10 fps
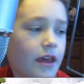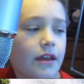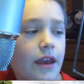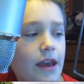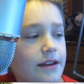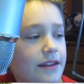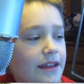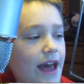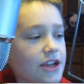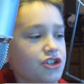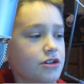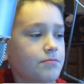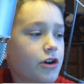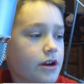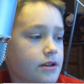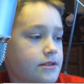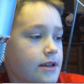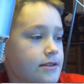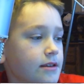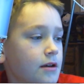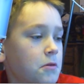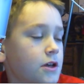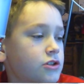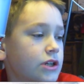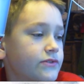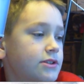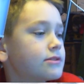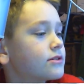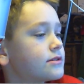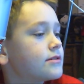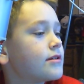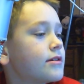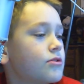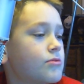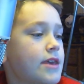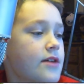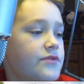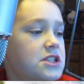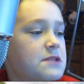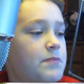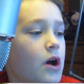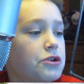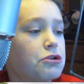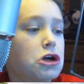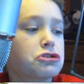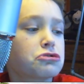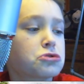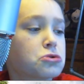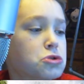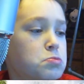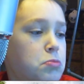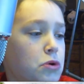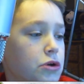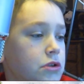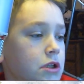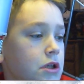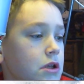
and Ashton Park says, plus Shovitz Tilton, you can't even spell. You're also so spoiled.